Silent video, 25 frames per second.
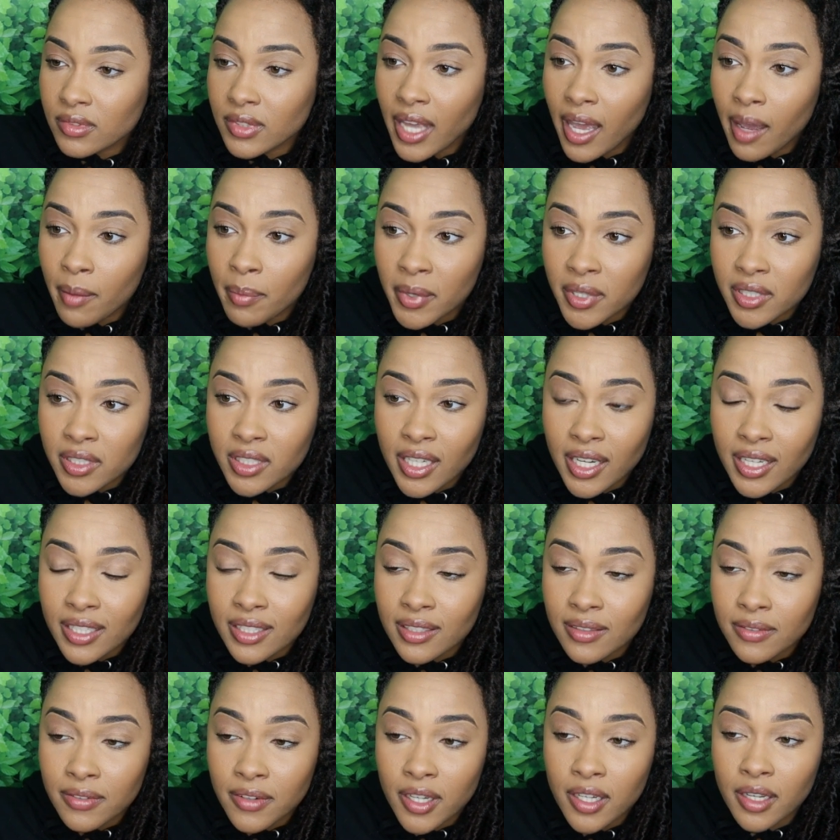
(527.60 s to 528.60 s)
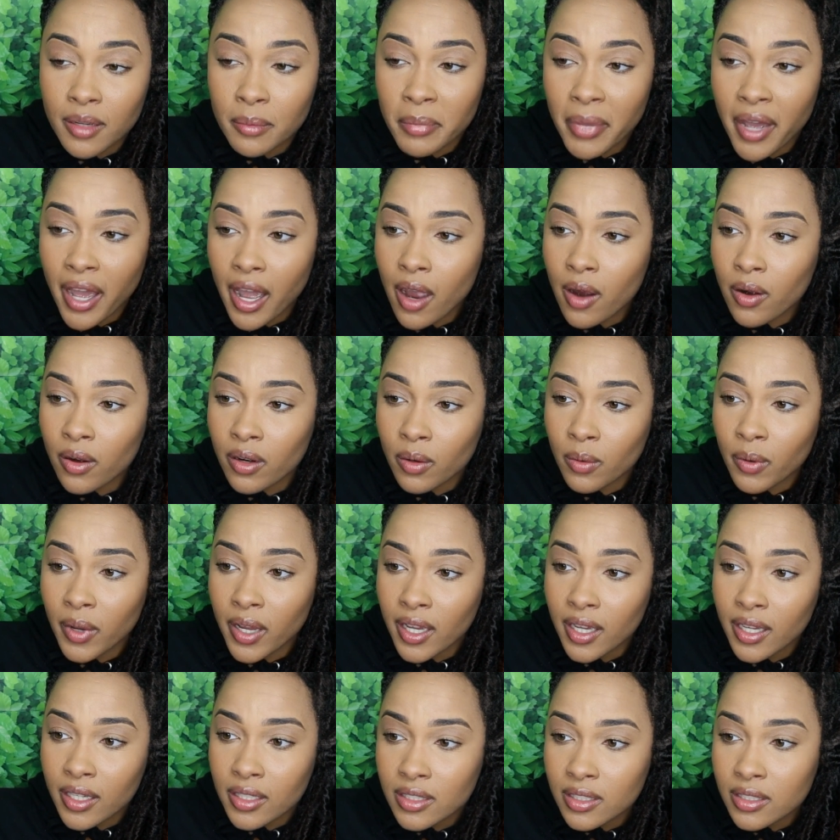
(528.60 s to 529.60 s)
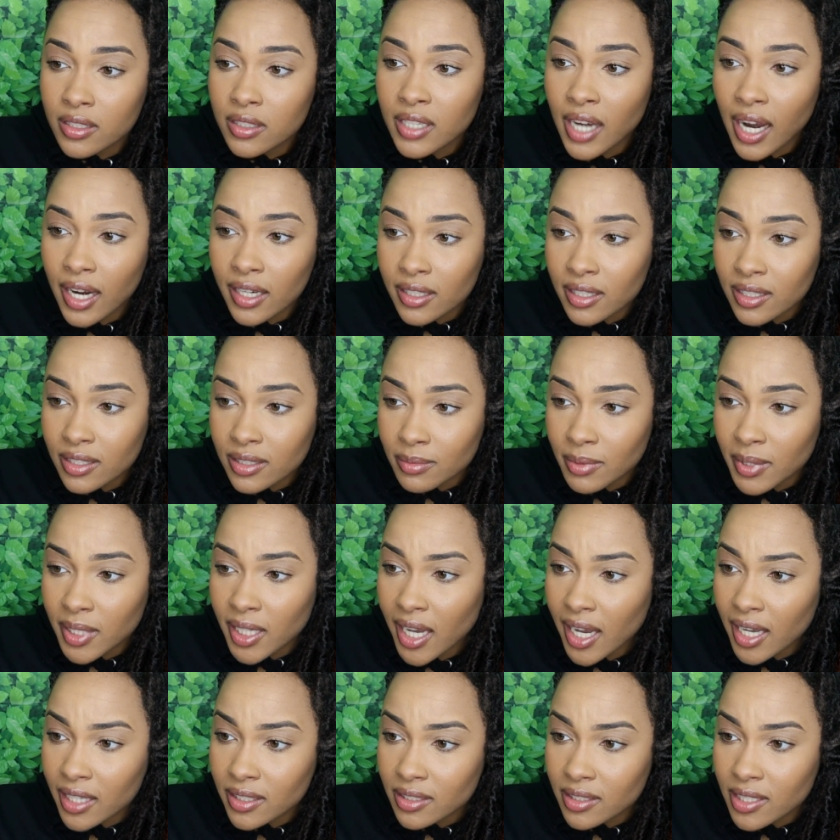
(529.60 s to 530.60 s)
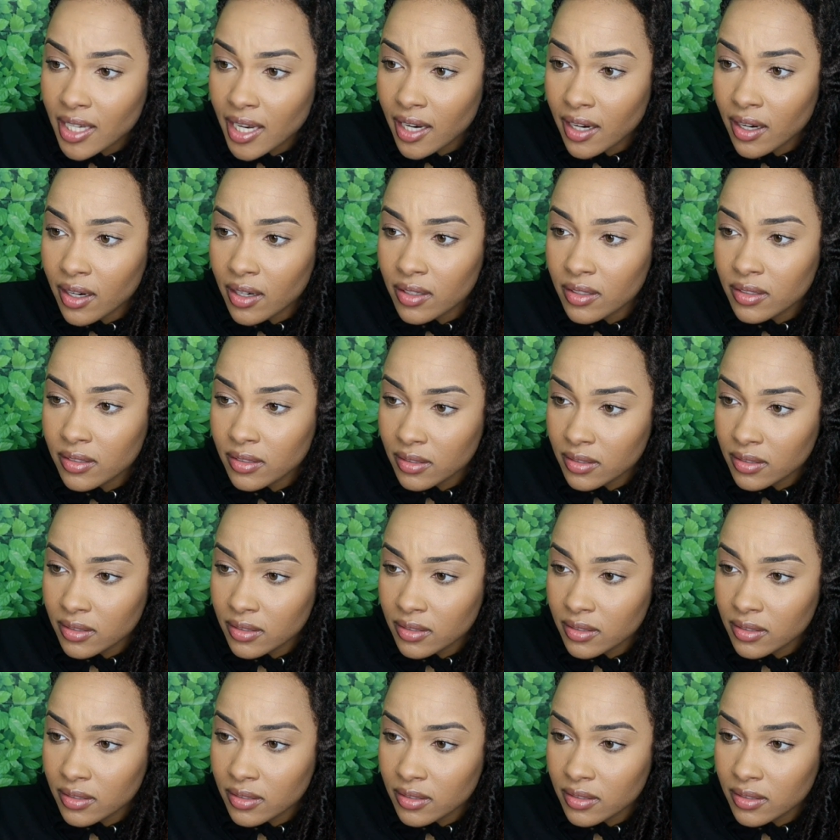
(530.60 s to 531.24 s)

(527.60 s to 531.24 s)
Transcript: That punch has some fucking power the way he just knocked his big ass down.